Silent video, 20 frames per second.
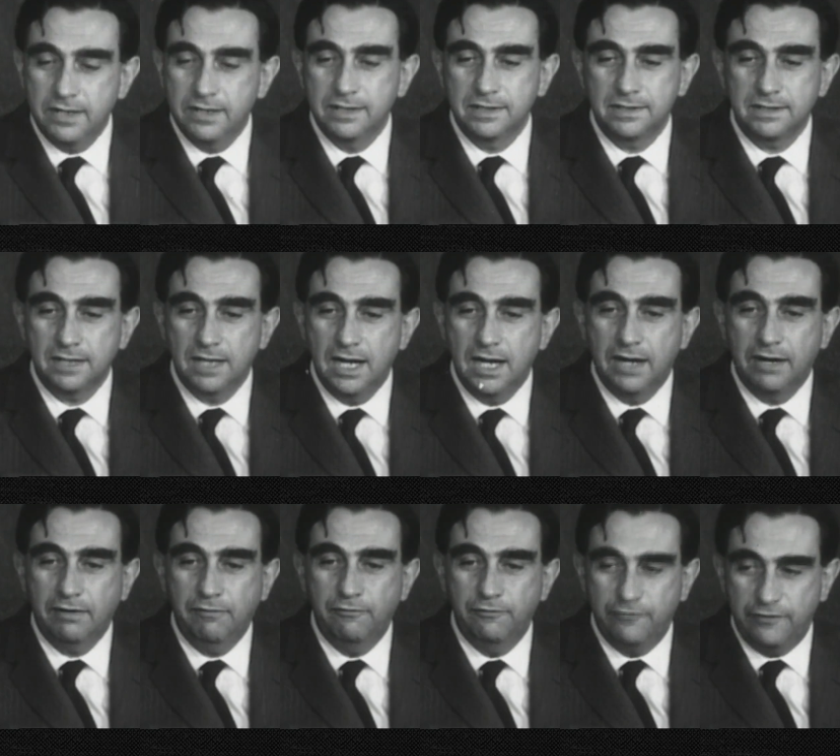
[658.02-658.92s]
He embarrassed
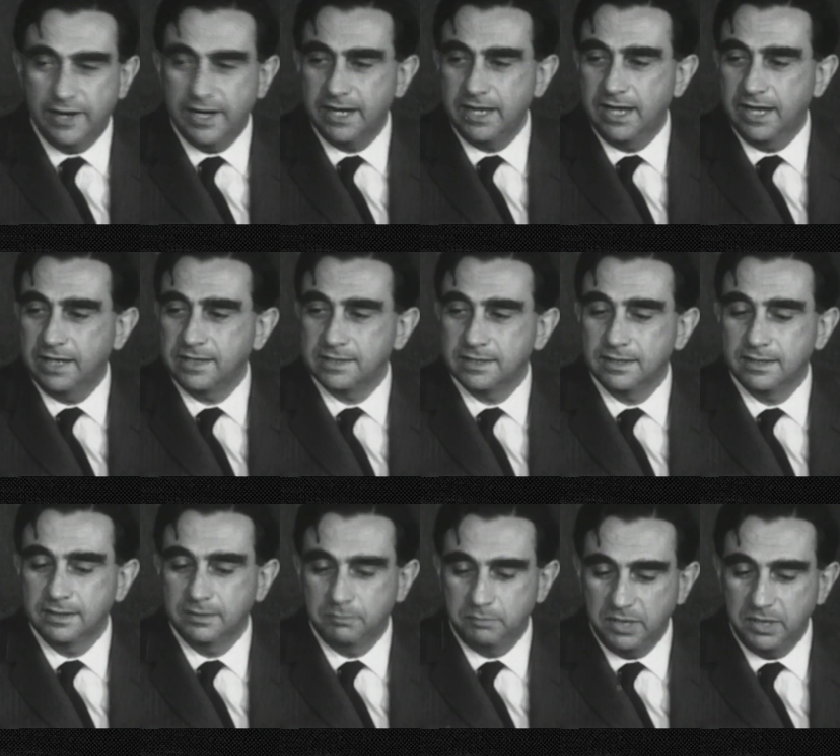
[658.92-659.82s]
Teller many
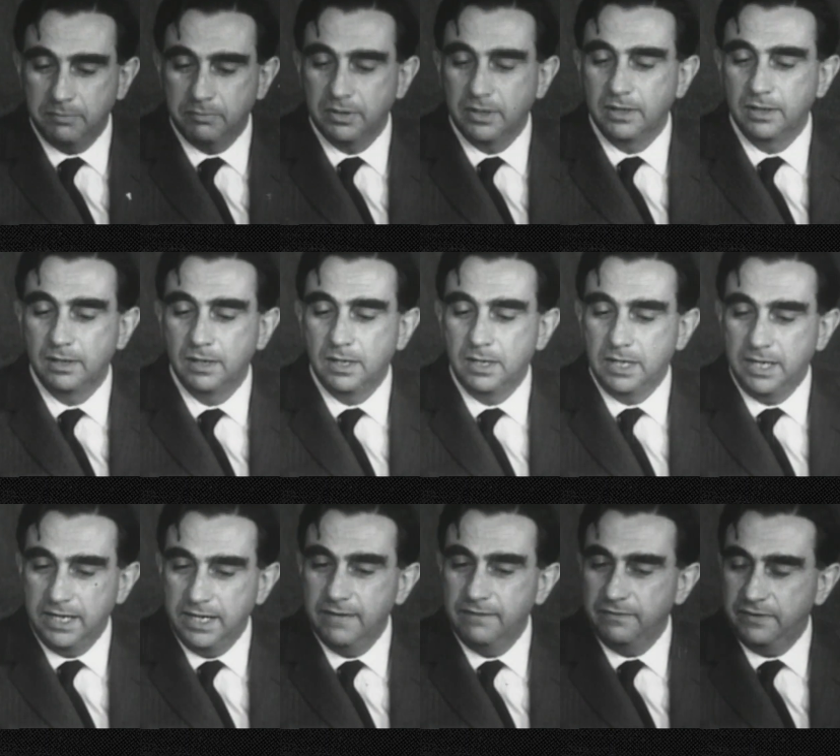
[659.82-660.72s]
times. Teller never
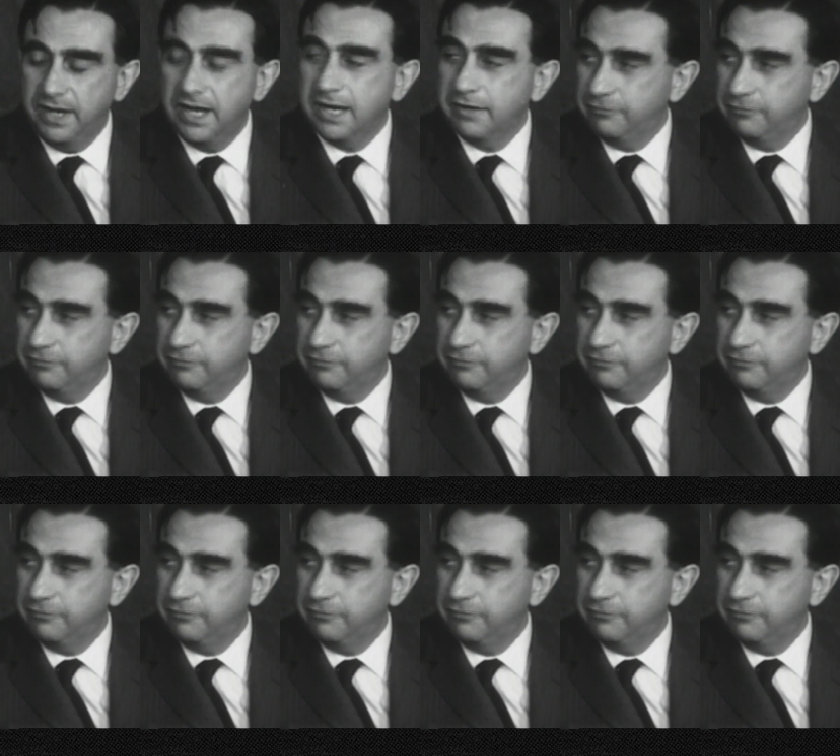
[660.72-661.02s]
forgot that.